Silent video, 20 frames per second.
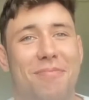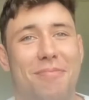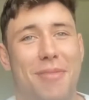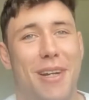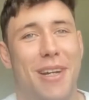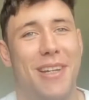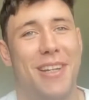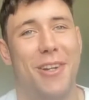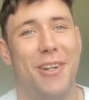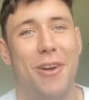
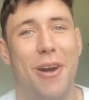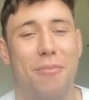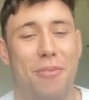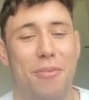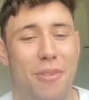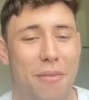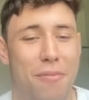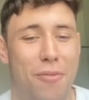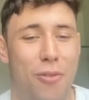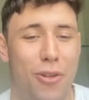but you know,
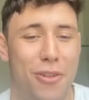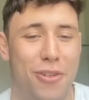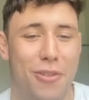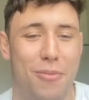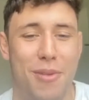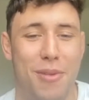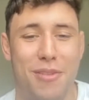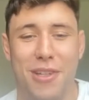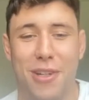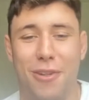I'm focused
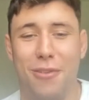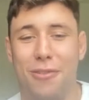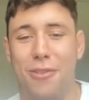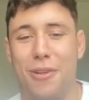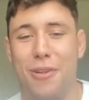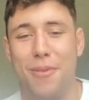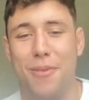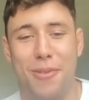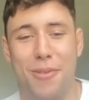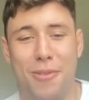on myself, so
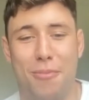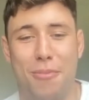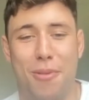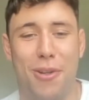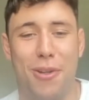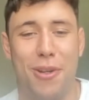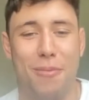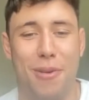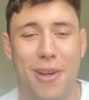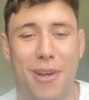I'm not too
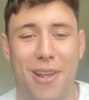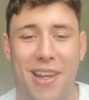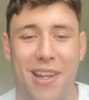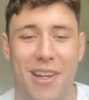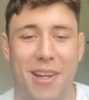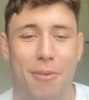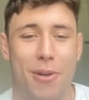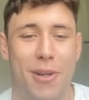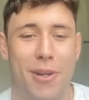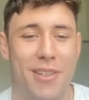bothered about
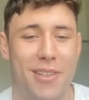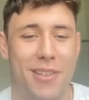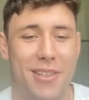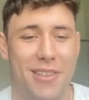that anyway.